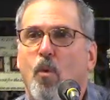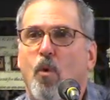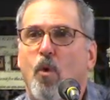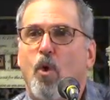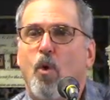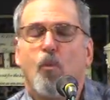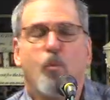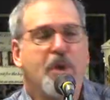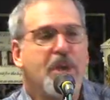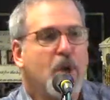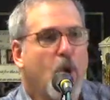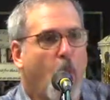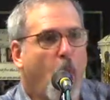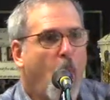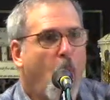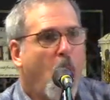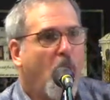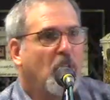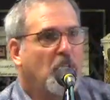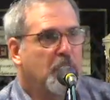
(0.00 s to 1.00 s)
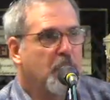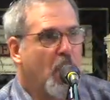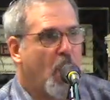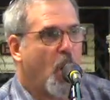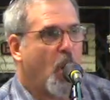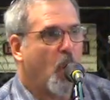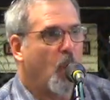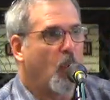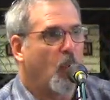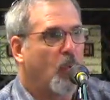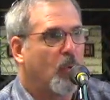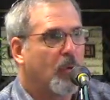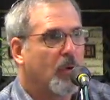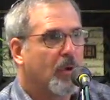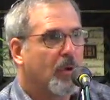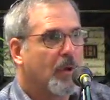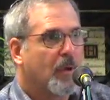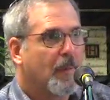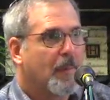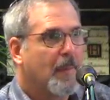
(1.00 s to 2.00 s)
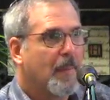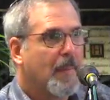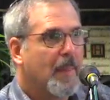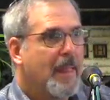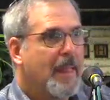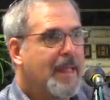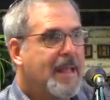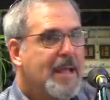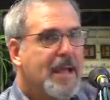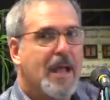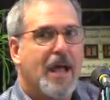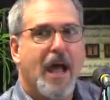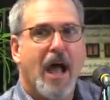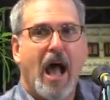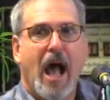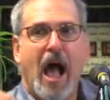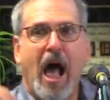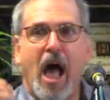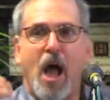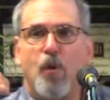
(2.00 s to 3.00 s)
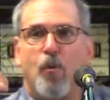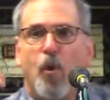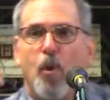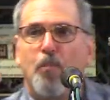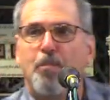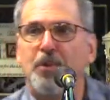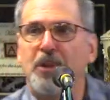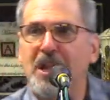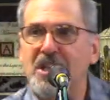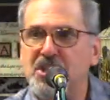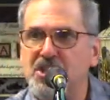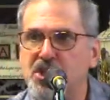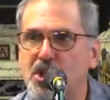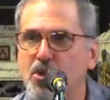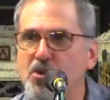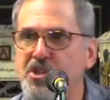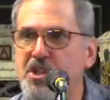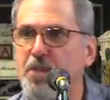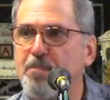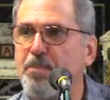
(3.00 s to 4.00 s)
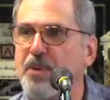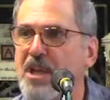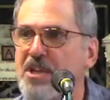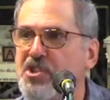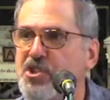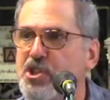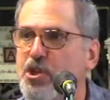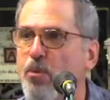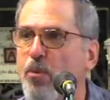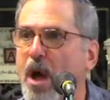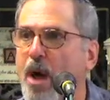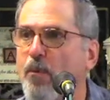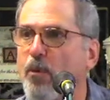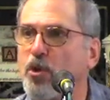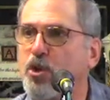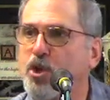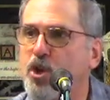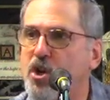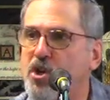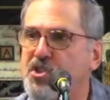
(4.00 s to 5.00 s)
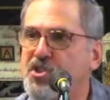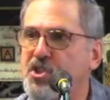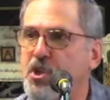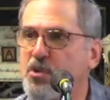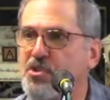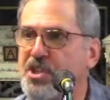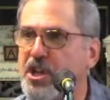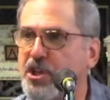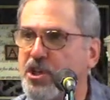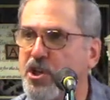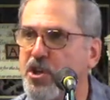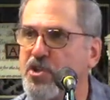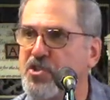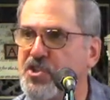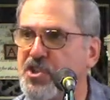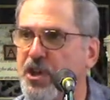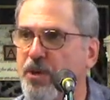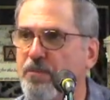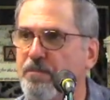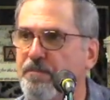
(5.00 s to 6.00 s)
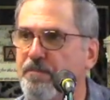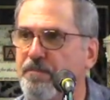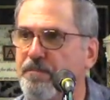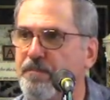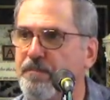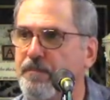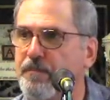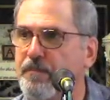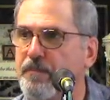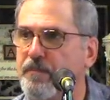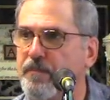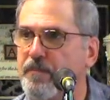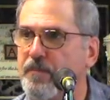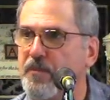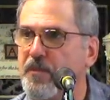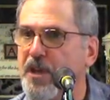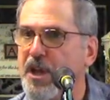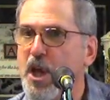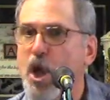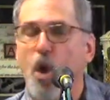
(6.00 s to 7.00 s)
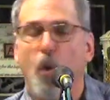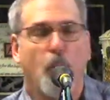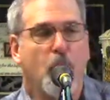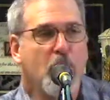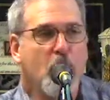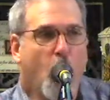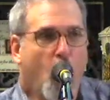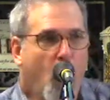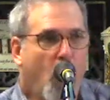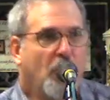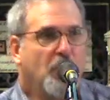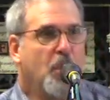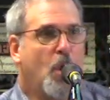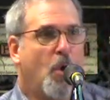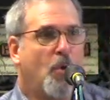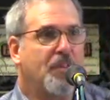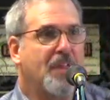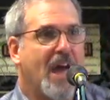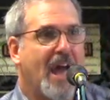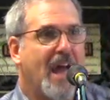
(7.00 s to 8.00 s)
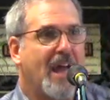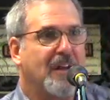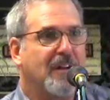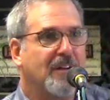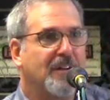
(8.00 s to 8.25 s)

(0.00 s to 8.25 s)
We all know, I will bless those that bless you, I will curse those that curse you. We all know that.